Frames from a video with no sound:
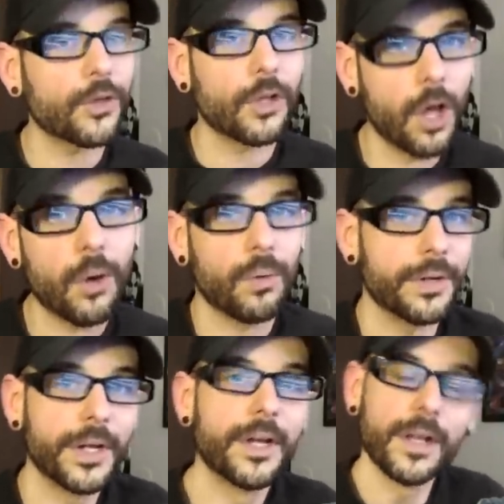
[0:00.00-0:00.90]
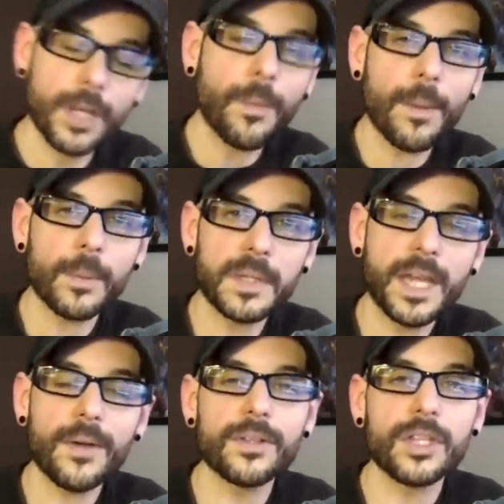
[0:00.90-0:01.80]
alone could probably
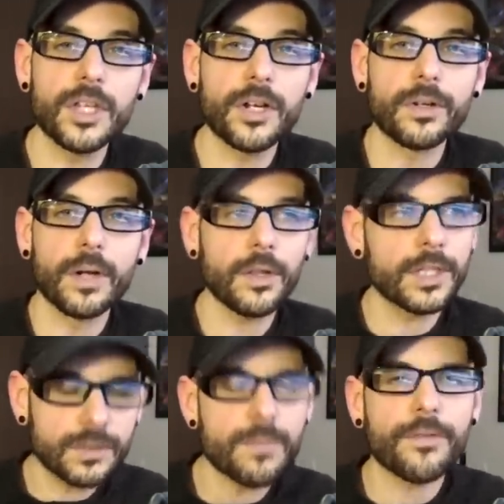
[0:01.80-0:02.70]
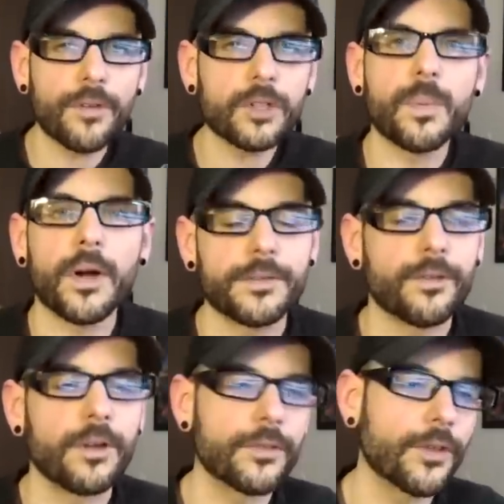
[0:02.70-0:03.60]
carry the year, at least from the first party
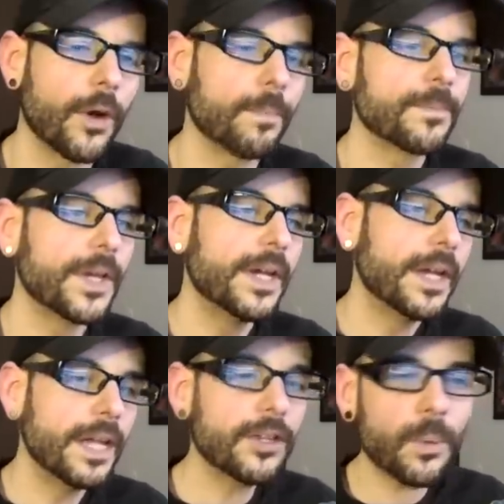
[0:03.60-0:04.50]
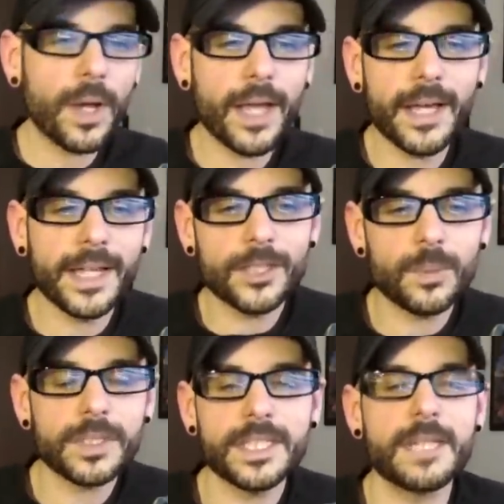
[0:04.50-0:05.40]
front. So either way, I
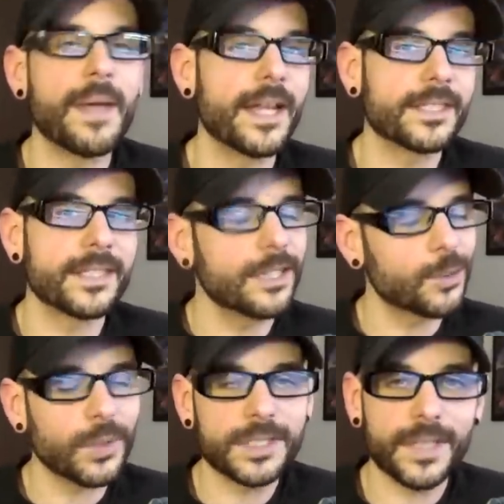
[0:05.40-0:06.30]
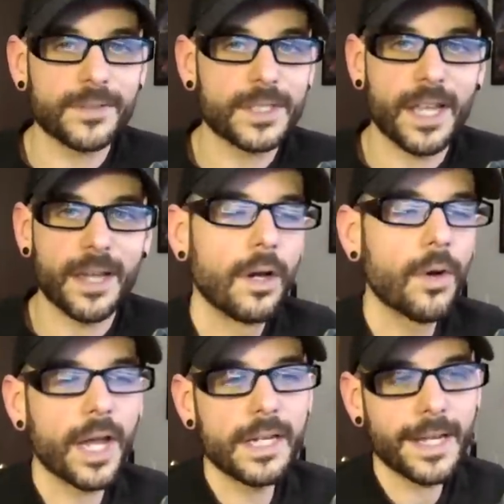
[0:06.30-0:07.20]
guess we'll see, man. It's it's really tough to say.
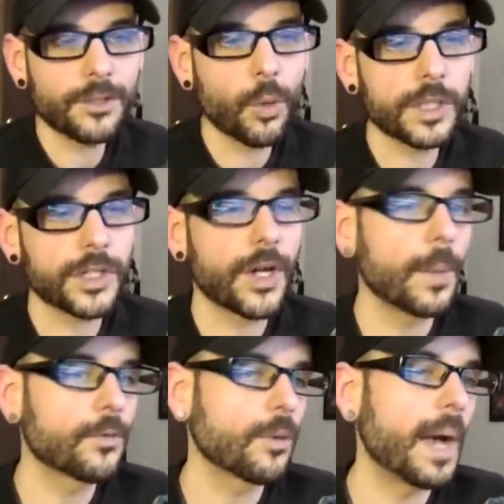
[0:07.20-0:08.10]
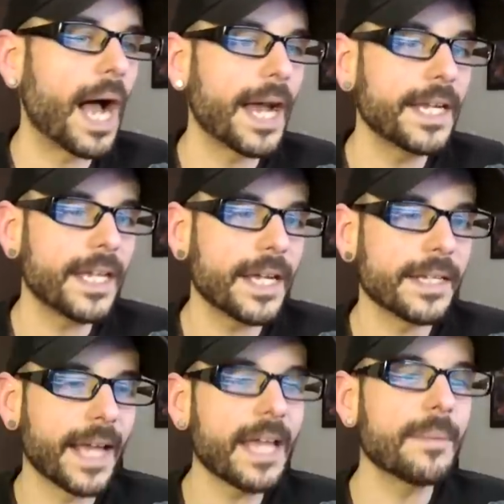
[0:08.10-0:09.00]
Okay, next question comes from
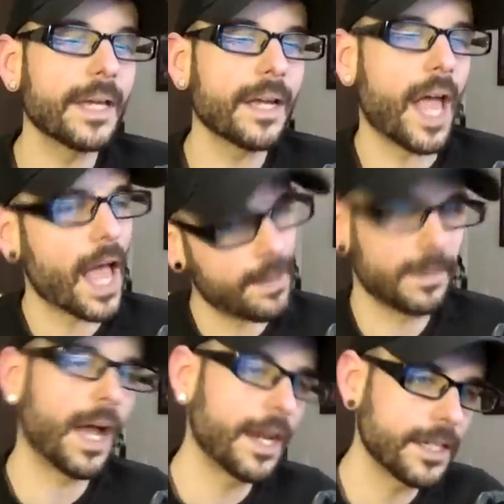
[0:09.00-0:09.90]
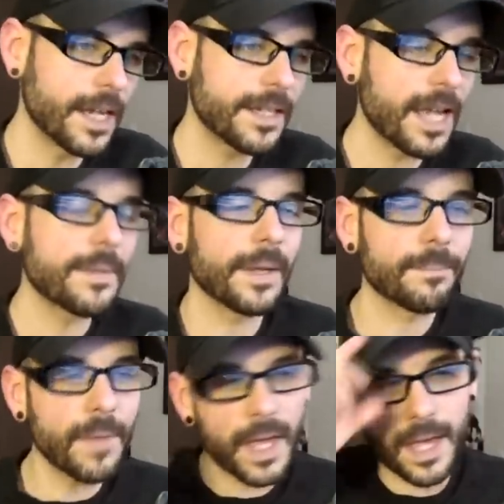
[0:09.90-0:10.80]
ID8 Gaming at ID8
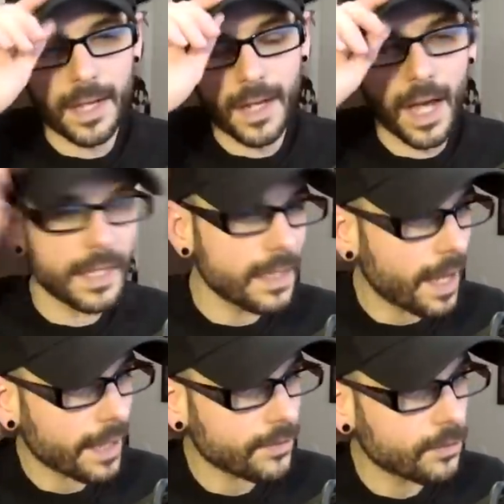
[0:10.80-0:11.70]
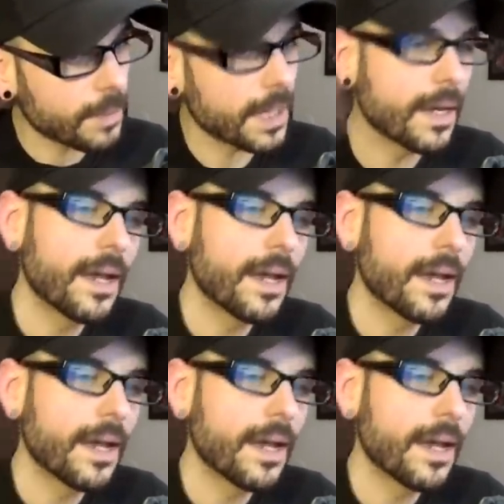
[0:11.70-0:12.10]
Gaming. And uh, he asks me,